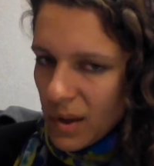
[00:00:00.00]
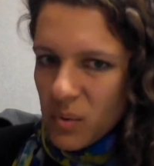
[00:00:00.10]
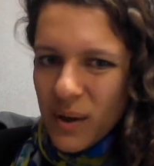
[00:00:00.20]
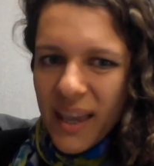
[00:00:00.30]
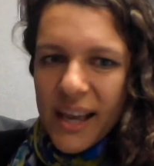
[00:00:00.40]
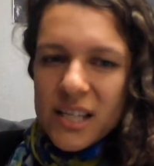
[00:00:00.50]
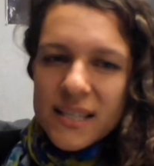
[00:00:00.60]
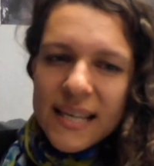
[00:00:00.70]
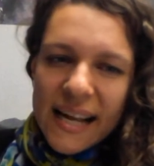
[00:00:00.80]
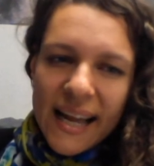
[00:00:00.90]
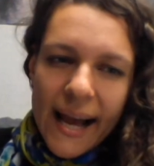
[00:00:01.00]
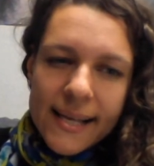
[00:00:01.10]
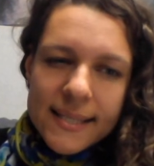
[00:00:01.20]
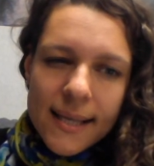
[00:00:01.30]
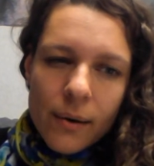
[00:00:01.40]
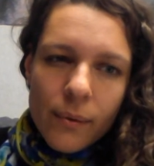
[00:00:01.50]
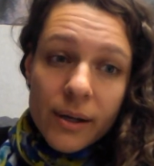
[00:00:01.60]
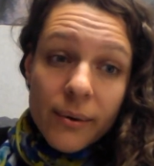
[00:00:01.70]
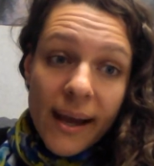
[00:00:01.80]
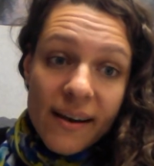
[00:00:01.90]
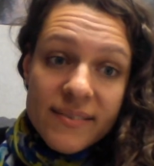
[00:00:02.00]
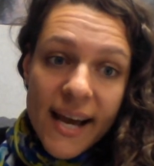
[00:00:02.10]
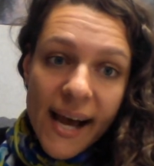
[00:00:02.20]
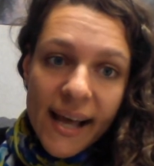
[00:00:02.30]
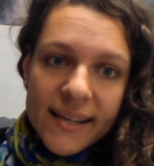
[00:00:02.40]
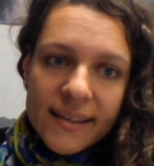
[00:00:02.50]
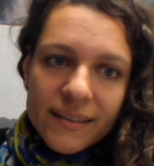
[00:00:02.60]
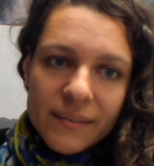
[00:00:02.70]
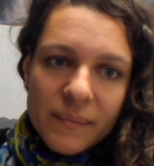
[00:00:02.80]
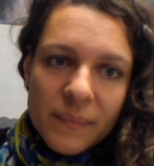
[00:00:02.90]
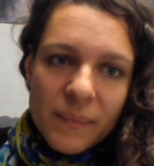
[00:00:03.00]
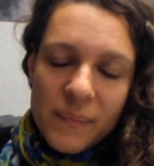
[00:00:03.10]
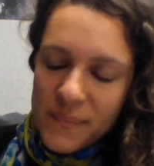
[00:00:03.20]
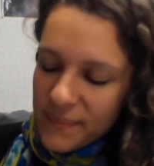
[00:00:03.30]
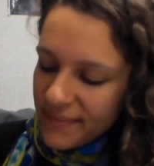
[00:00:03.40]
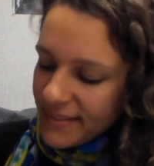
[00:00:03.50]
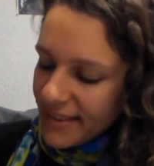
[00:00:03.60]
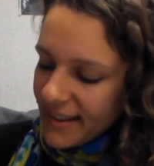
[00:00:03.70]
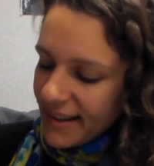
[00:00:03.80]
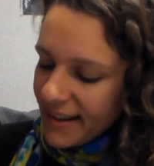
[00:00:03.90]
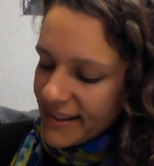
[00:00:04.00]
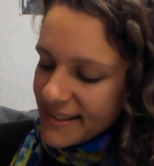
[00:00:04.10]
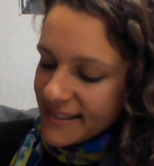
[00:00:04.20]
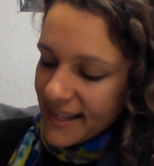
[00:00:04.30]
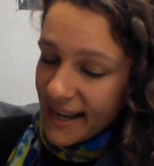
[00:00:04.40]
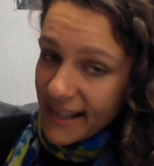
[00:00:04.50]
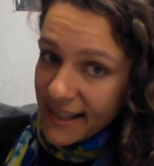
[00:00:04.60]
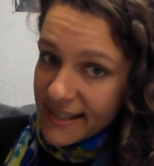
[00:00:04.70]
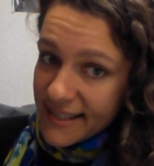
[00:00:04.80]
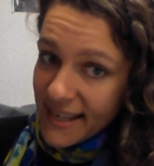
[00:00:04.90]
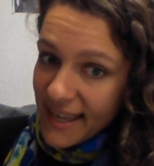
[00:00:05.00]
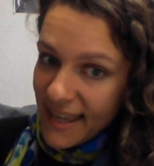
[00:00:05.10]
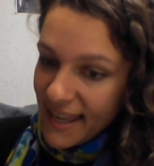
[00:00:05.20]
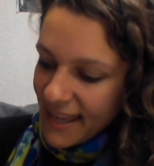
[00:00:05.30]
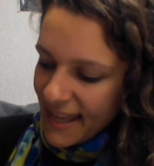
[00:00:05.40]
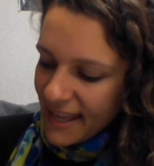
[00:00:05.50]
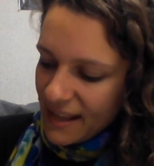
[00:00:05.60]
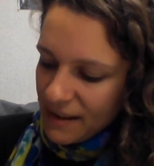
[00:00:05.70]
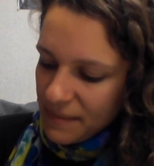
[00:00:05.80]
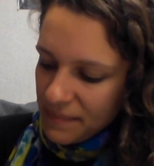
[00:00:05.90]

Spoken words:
We can't just add s though. What do we have to add? Good, silent E,